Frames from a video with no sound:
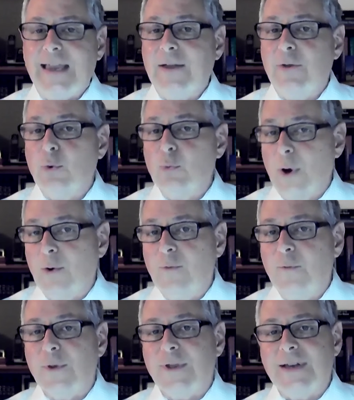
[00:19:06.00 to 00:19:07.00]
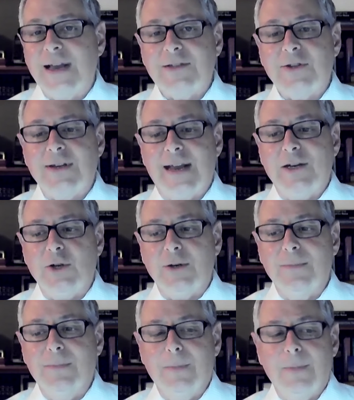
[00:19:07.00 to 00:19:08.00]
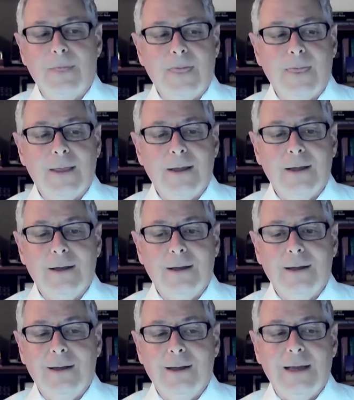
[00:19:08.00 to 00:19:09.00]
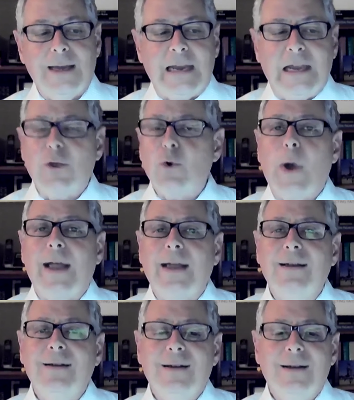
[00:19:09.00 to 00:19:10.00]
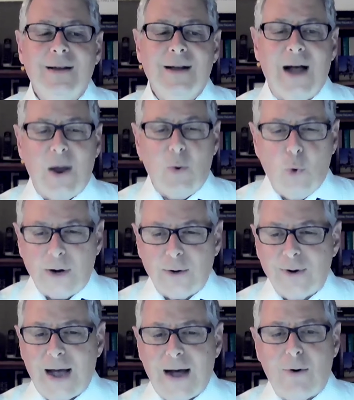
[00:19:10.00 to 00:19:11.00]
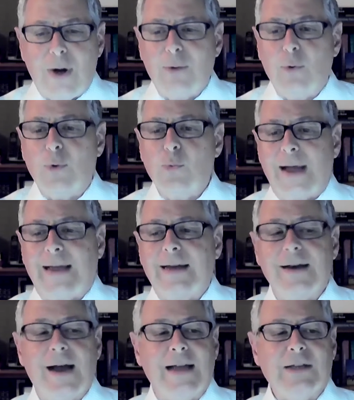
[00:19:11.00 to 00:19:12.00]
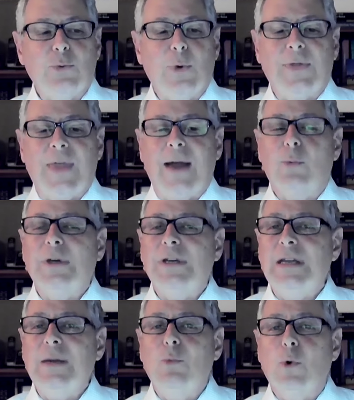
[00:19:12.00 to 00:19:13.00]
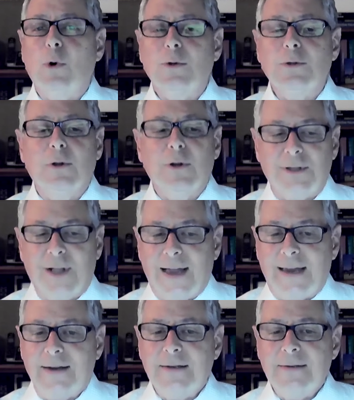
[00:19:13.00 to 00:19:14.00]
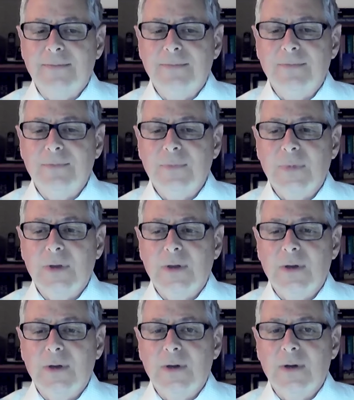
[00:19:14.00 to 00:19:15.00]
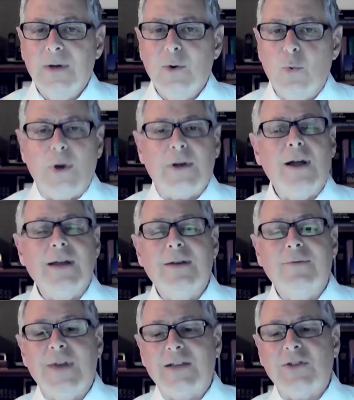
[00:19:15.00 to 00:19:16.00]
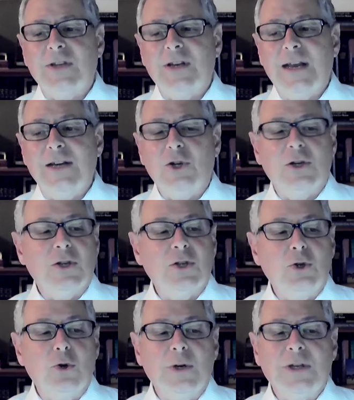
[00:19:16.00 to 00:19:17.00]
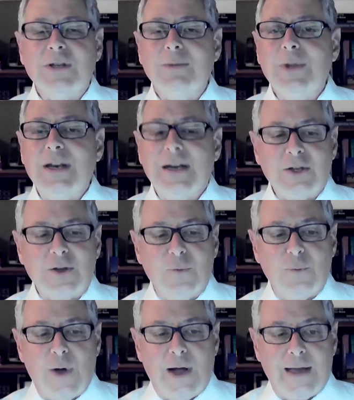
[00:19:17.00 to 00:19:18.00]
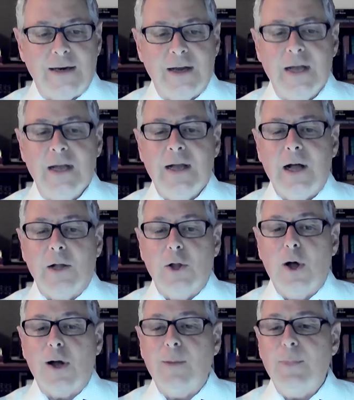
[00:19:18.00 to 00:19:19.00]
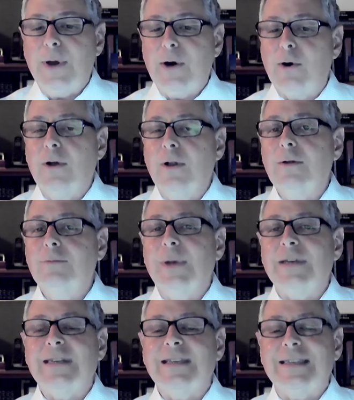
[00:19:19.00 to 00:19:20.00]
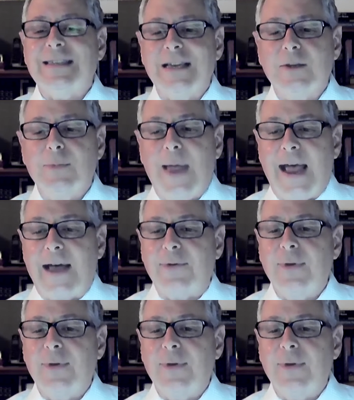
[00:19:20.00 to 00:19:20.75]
the road for the destination. Either way, I wondered how I would recognize what that redeemed world looked like. What kind of destination does Judaism lead us to find along a parallel but distinct path